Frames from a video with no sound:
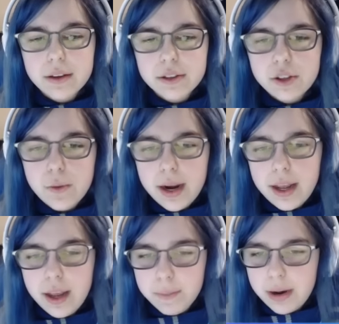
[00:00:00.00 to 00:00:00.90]

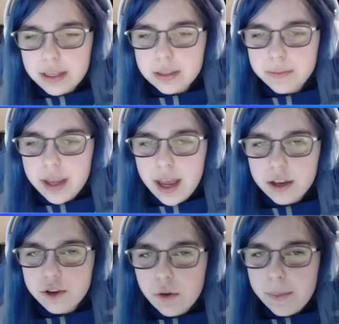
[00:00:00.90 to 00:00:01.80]
wanna possibly
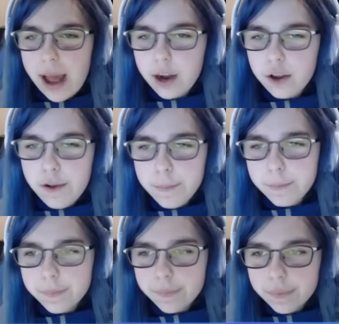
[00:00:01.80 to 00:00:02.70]
do a battle?
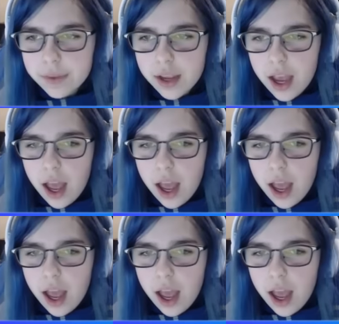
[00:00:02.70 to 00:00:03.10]
Sure.